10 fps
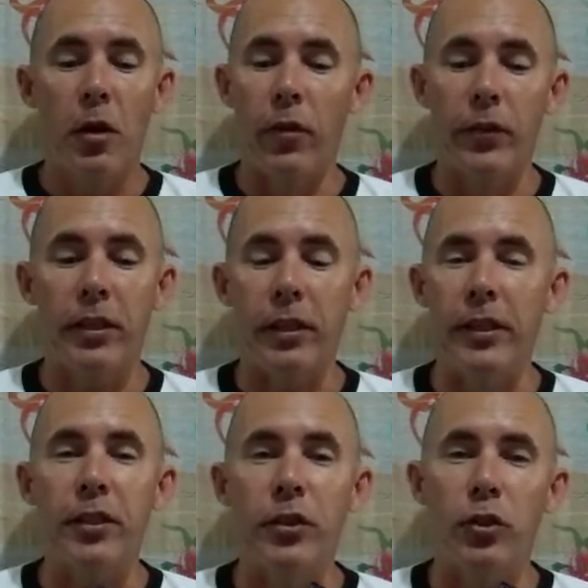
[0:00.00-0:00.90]
Obviously
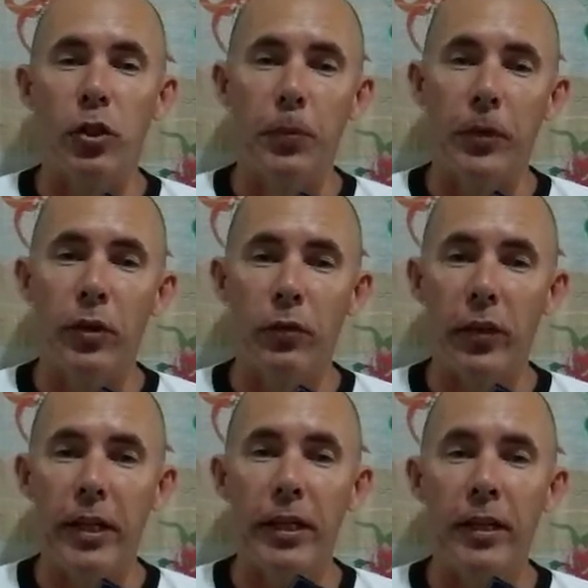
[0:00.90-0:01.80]
this is super
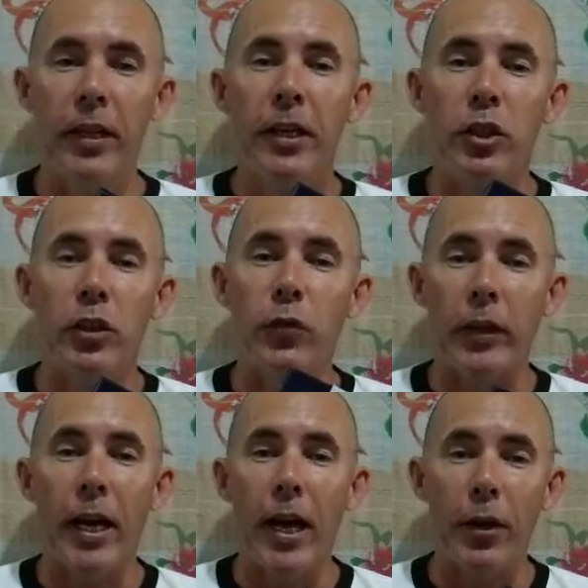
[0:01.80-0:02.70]
convenient just for
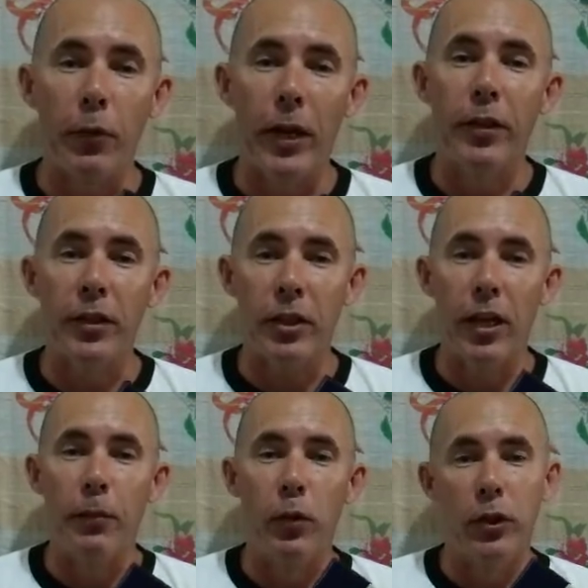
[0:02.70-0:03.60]
carting around the
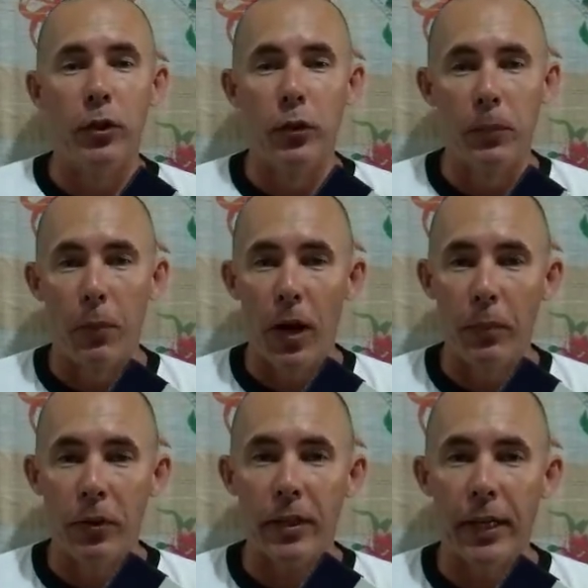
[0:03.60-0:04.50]
slum when you're doing
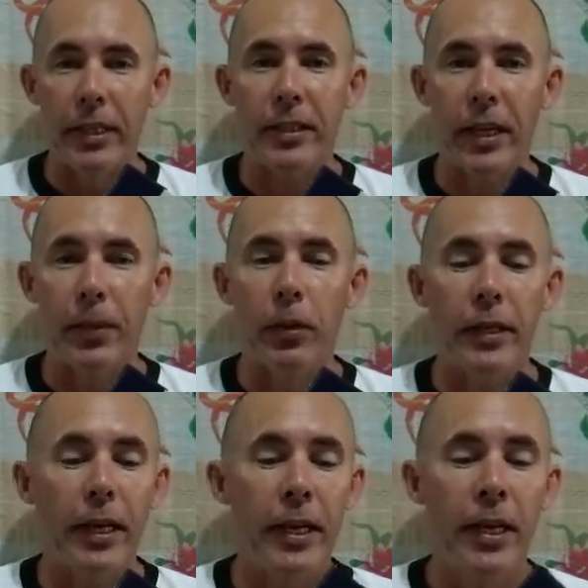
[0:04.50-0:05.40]
Bible studies day by
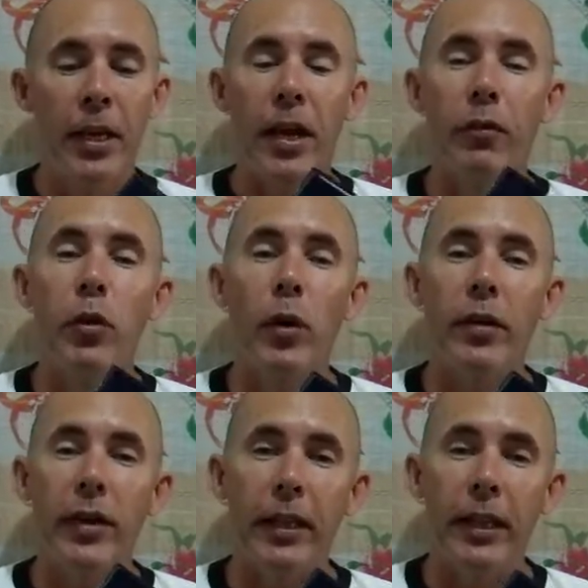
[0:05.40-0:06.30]
day. Every one
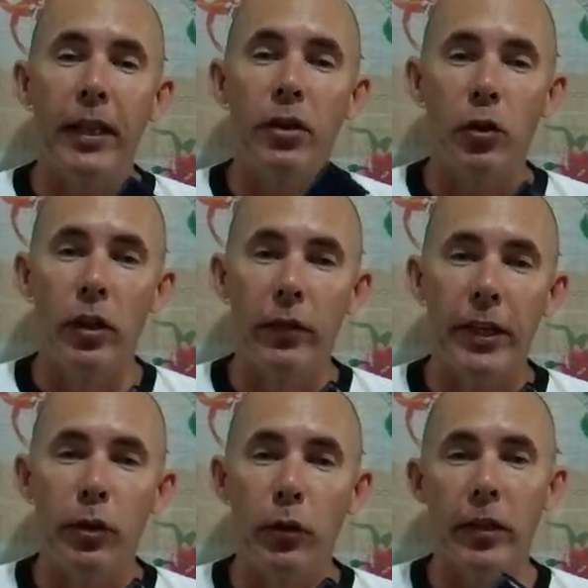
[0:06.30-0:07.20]
of our leaders, all of our
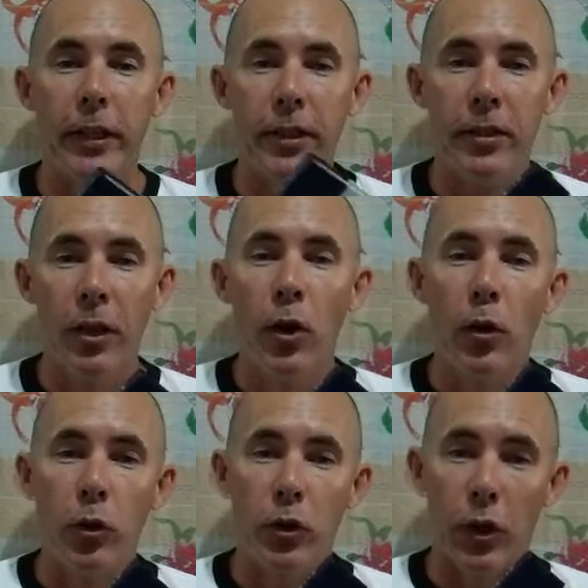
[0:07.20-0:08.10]
youth leaders
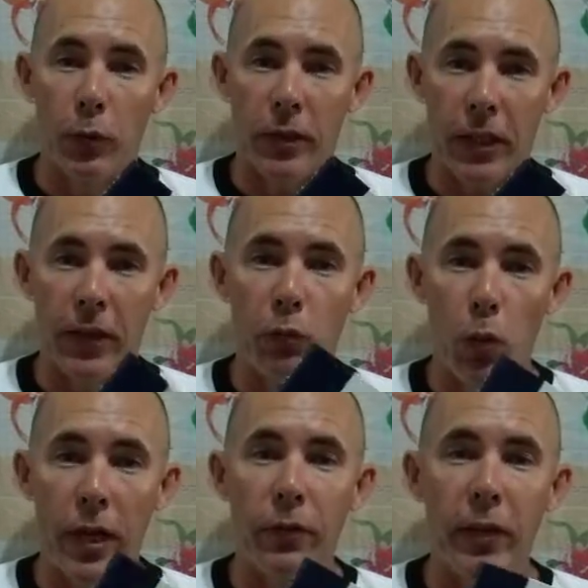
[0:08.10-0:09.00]
also receive
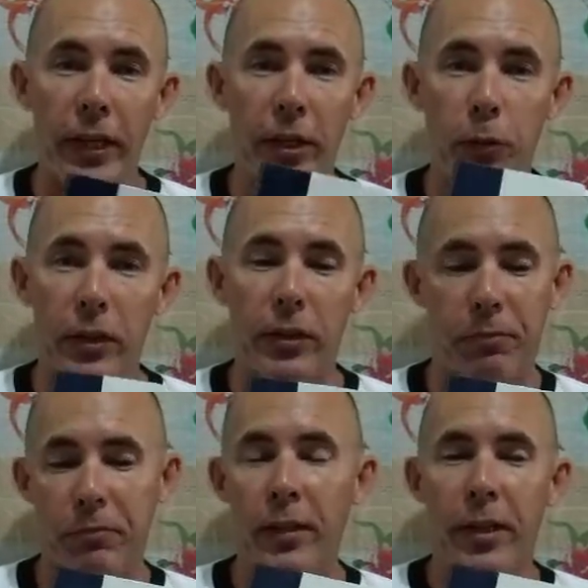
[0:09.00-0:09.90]
one of these which
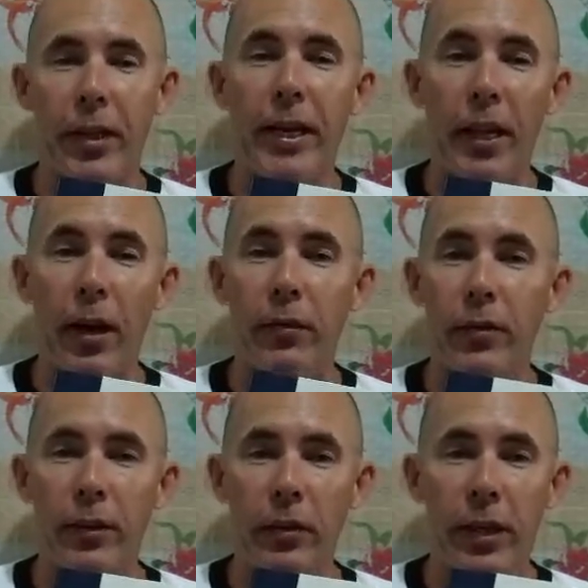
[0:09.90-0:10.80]
they love
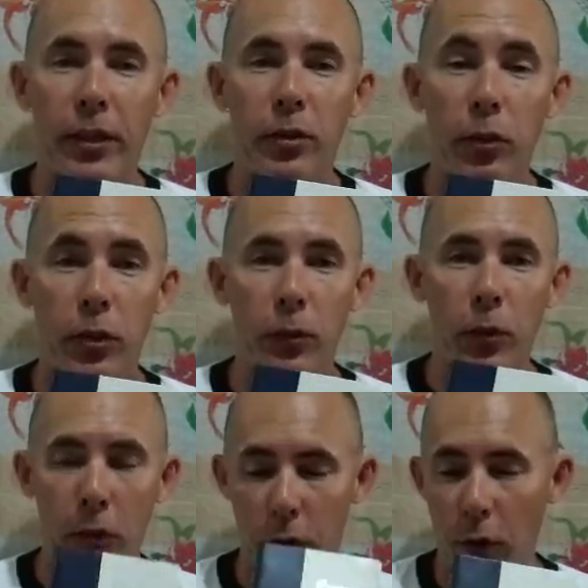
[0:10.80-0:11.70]
and they just use them
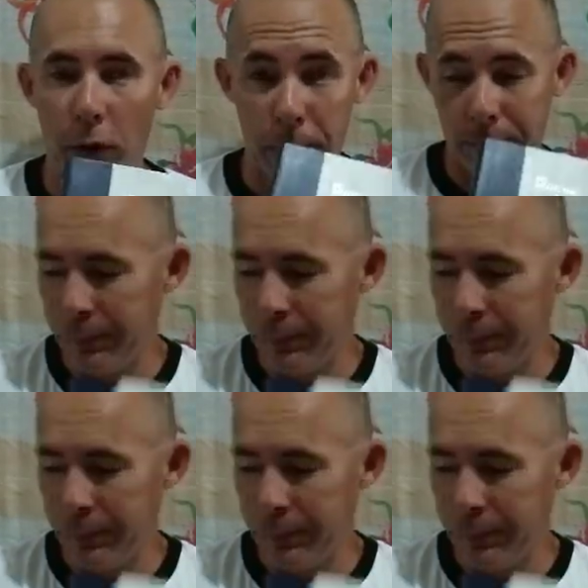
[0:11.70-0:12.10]
all the time.